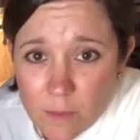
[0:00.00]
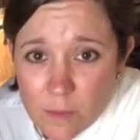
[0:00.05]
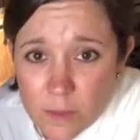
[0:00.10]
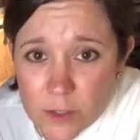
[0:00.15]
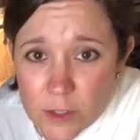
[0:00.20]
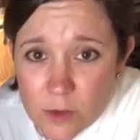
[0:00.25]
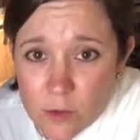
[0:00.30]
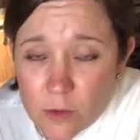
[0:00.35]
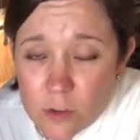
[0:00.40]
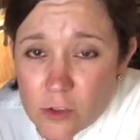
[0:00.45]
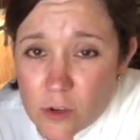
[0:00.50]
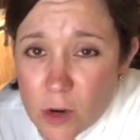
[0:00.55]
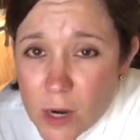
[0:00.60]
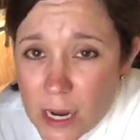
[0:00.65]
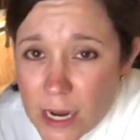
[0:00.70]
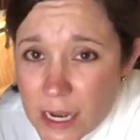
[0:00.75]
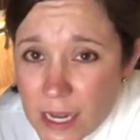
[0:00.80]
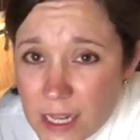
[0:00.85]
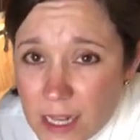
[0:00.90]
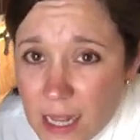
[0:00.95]
So
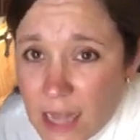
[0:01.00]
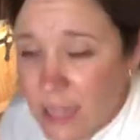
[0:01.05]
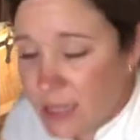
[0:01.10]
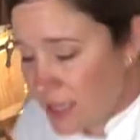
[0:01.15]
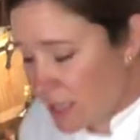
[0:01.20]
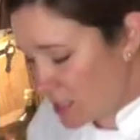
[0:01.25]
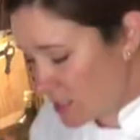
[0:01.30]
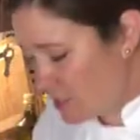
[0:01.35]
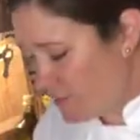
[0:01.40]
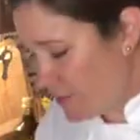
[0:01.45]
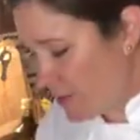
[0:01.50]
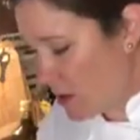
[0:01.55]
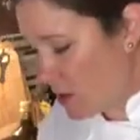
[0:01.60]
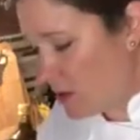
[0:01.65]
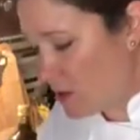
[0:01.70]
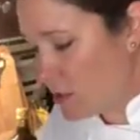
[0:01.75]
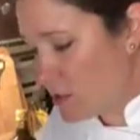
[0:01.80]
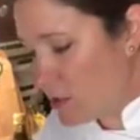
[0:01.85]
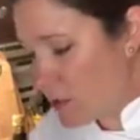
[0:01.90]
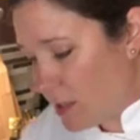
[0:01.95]
try it like this
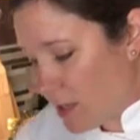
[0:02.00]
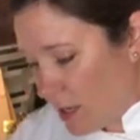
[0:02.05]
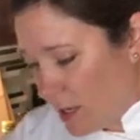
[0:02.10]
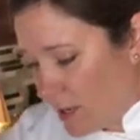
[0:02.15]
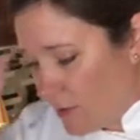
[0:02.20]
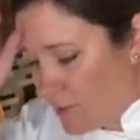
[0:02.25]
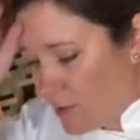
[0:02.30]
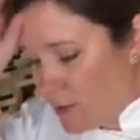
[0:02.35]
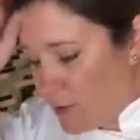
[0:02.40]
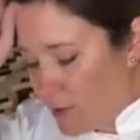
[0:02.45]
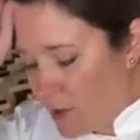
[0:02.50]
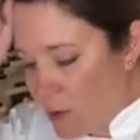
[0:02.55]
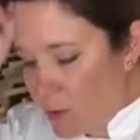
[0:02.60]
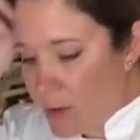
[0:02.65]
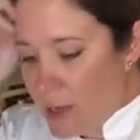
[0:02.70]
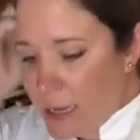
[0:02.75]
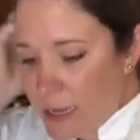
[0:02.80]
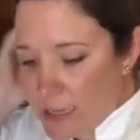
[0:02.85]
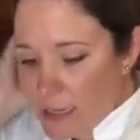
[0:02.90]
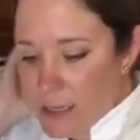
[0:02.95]
first, and if you don't
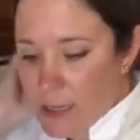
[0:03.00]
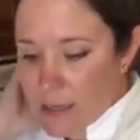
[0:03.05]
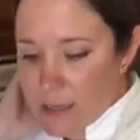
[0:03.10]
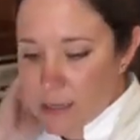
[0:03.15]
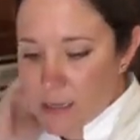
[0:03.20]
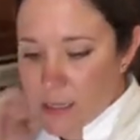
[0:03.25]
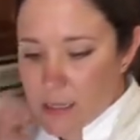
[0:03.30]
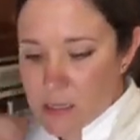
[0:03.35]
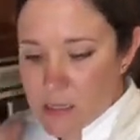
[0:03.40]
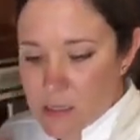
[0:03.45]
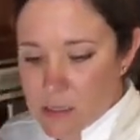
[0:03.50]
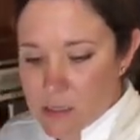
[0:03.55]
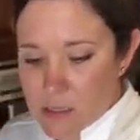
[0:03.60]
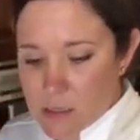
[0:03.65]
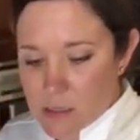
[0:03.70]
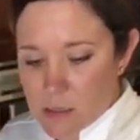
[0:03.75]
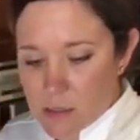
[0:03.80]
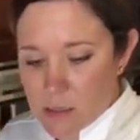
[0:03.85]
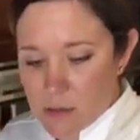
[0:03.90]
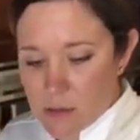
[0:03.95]
like it like this,
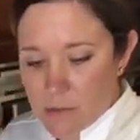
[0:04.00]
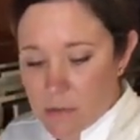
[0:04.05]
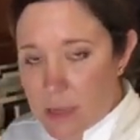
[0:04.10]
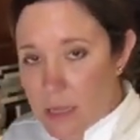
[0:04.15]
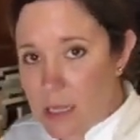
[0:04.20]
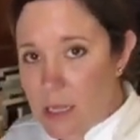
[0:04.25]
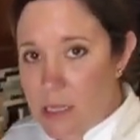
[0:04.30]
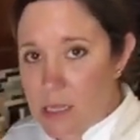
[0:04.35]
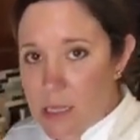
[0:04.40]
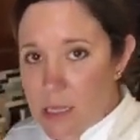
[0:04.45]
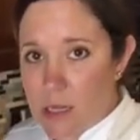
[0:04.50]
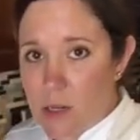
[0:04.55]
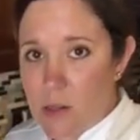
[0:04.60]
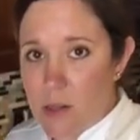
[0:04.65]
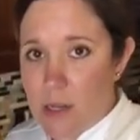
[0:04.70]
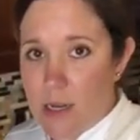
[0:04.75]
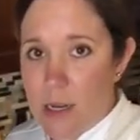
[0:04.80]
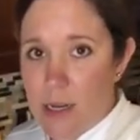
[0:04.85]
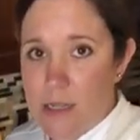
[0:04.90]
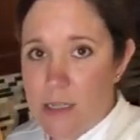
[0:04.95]
make it thicker
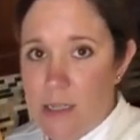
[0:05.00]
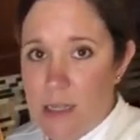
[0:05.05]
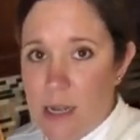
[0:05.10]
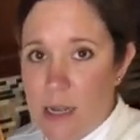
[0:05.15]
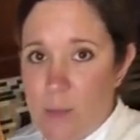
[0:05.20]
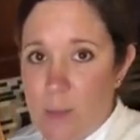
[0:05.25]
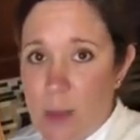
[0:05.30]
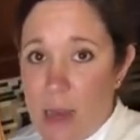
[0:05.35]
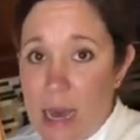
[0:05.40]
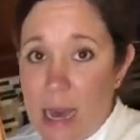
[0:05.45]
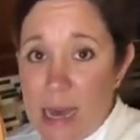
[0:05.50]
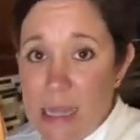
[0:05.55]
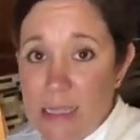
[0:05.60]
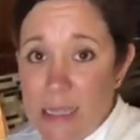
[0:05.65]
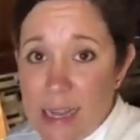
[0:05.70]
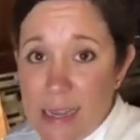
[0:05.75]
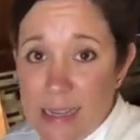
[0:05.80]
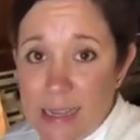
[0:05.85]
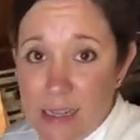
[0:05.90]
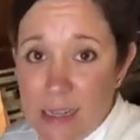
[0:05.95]
the next time. I
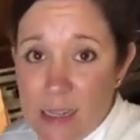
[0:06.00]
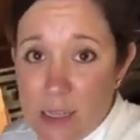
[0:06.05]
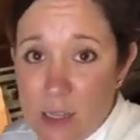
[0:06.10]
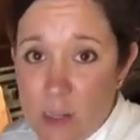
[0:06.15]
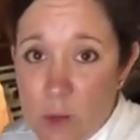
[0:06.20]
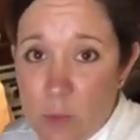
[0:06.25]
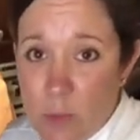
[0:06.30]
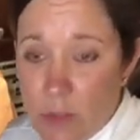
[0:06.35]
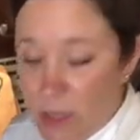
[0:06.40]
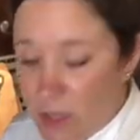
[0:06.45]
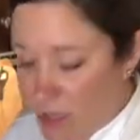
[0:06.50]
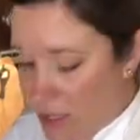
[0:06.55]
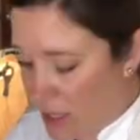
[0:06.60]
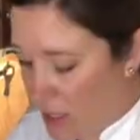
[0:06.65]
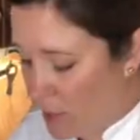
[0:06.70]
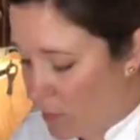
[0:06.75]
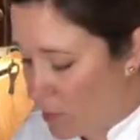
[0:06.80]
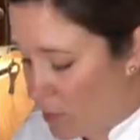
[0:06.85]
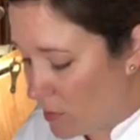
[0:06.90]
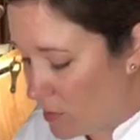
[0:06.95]
like it a little bit
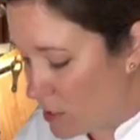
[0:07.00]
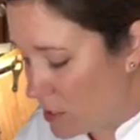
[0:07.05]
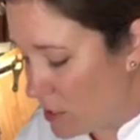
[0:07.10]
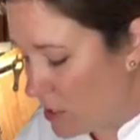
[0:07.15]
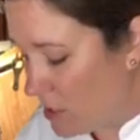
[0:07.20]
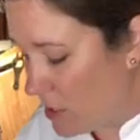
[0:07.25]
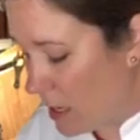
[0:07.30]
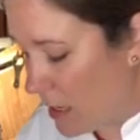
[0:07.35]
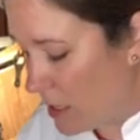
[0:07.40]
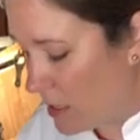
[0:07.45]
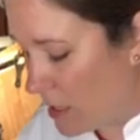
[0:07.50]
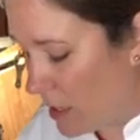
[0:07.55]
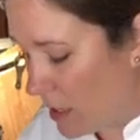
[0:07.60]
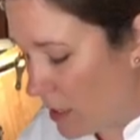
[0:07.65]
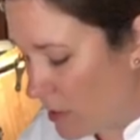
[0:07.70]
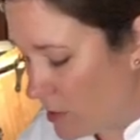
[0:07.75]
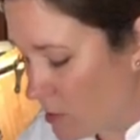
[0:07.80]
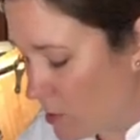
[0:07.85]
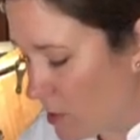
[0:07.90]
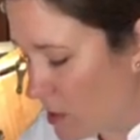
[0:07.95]
thin, but we're still not done,
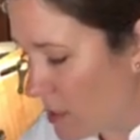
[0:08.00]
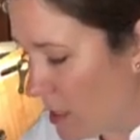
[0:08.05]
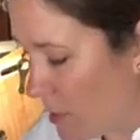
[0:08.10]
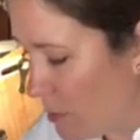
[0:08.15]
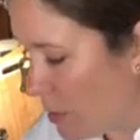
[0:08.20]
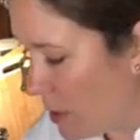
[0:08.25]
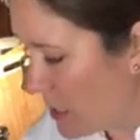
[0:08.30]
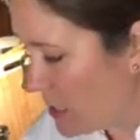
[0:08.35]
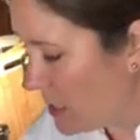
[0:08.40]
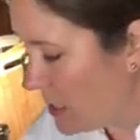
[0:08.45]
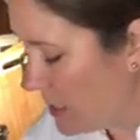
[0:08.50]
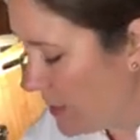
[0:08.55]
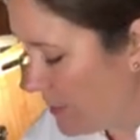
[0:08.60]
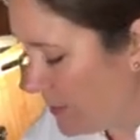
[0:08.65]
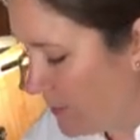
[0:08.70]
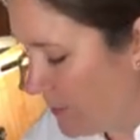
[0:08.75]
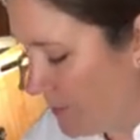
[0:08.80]
because once I buzz it,